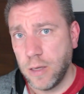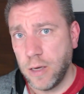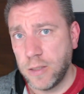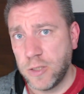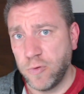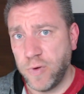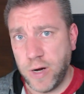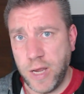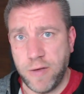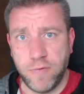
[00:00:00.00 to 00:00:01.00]
so far
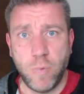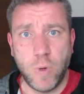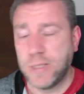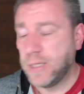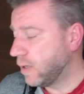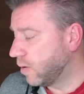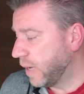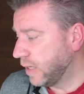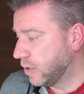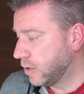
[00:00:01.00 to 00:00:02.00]
I have one single
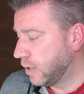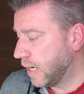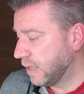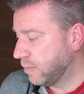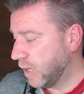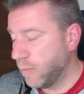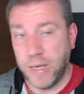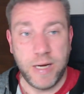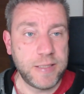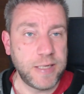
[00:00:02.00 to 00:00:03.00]
Matter light bulb,
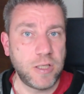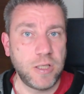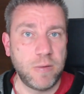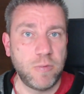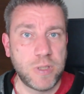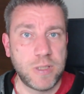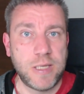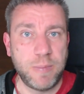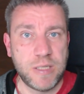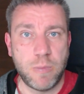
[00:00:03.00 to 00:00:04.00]
and that was
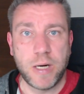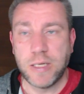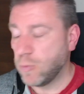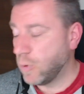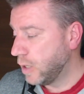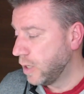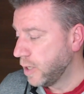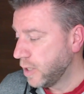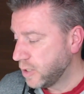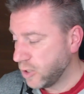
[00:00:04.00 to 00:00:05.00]
Zemismart as well.
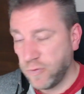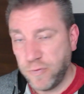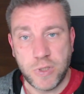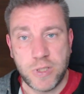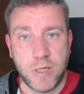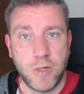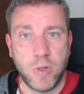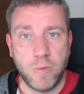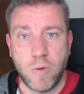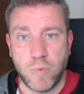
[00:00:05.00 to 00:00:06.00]
So the first and the
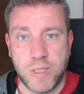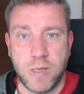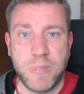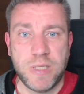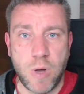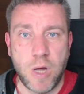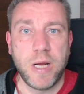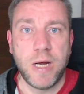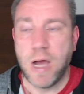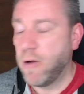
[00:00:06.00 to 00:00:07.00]
only one was Zemismart,
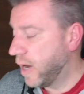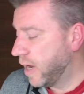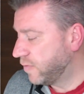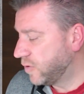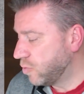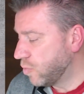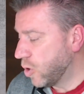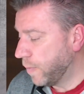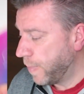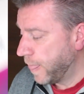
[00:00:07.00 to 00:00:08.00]
and now I have 2
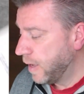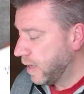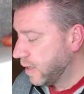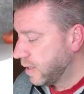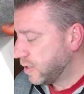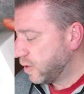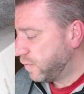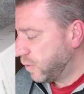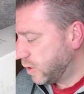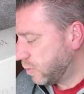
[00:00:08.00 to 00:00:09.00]
more. So the
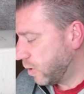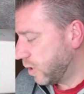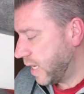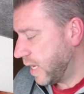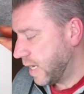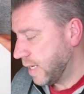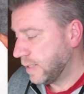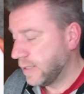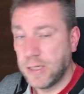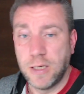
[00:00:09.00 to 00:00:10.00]
first one
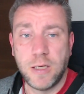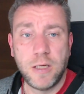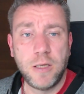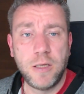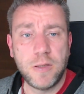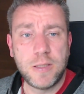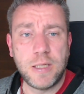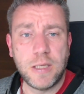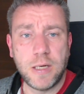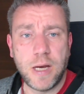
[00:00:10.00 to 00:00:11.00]
is, you
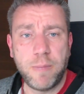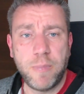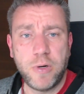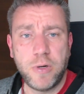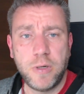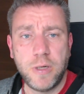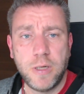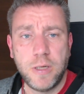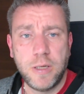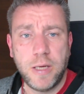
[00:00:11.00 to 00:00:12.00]
see the number
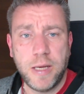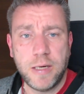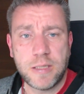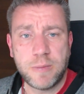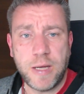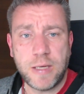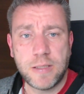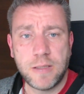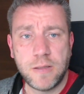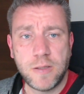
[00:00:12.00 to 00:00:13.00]
and the
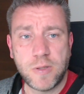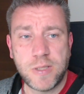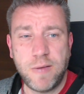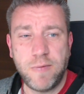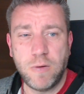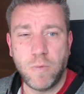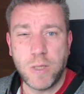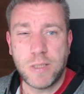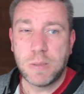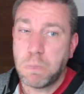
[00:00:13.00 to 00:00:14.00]
specs, so 7
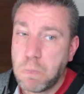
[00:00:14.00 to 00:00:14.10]
watts.